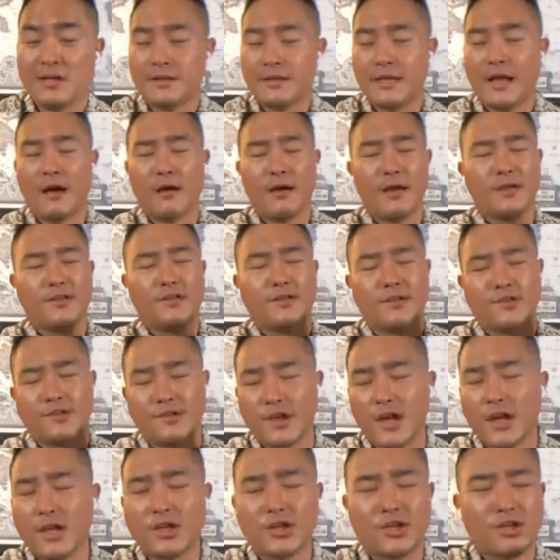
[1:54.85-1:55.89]
Now it's
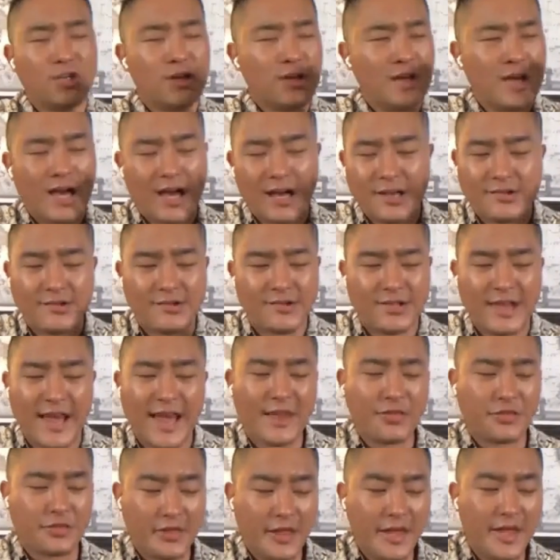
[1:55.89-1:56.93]
such a
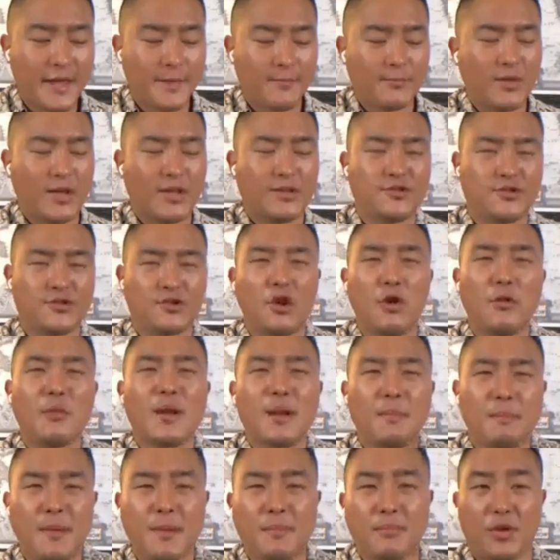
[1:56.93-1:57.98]
sad thing that so
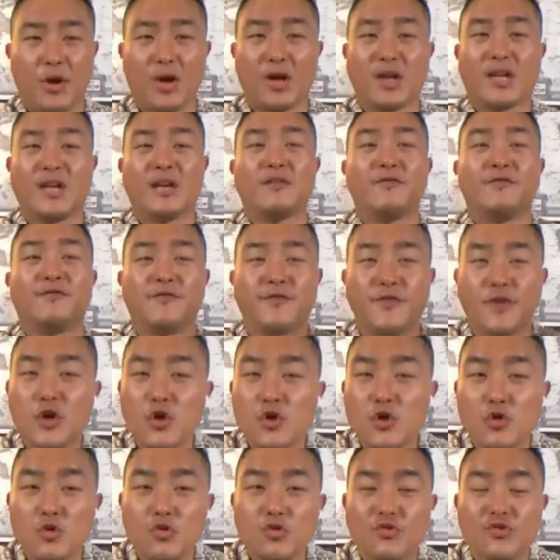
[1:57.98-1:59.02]
many people are
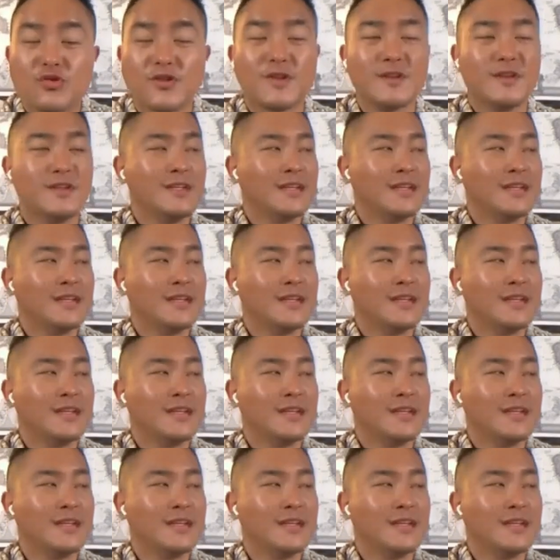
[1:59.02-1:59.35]
confused